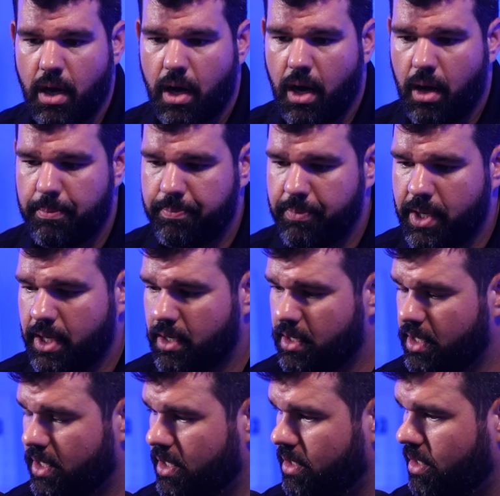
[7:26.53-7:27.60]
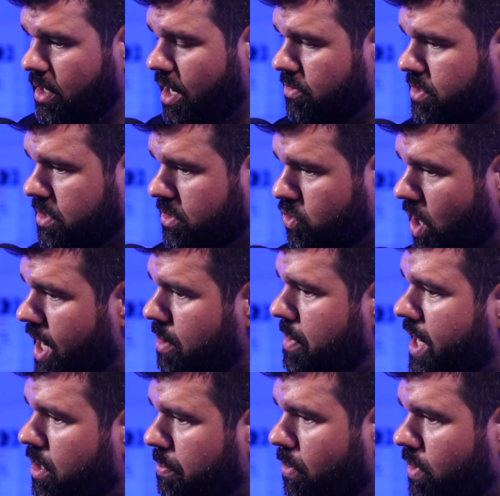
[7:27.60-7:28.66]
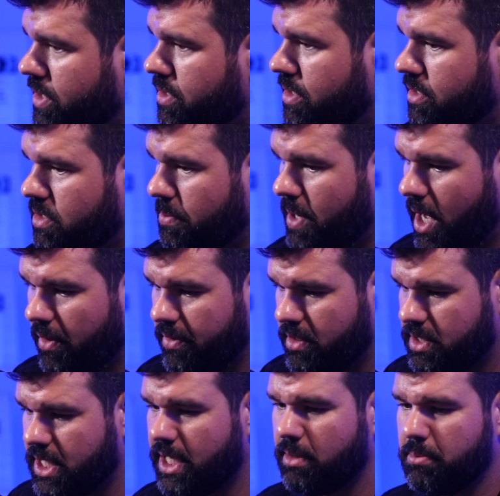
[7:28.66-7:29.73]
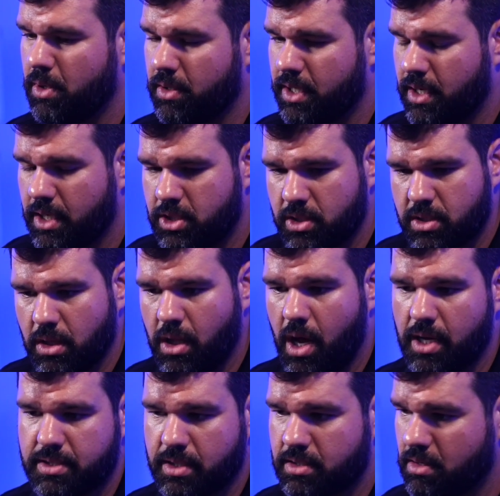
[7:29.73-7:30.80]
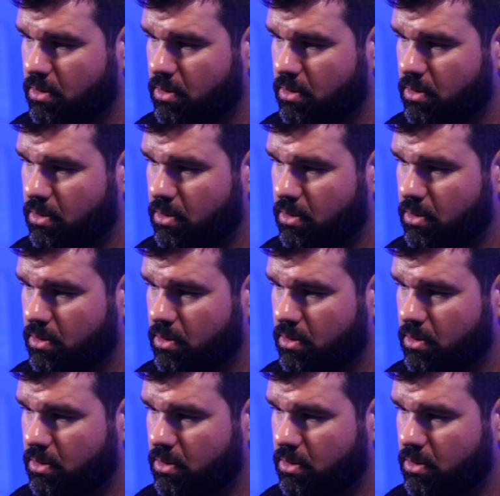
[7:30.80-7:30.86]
Um, and, and I was trying to make a point to this about team building, and I just lost it.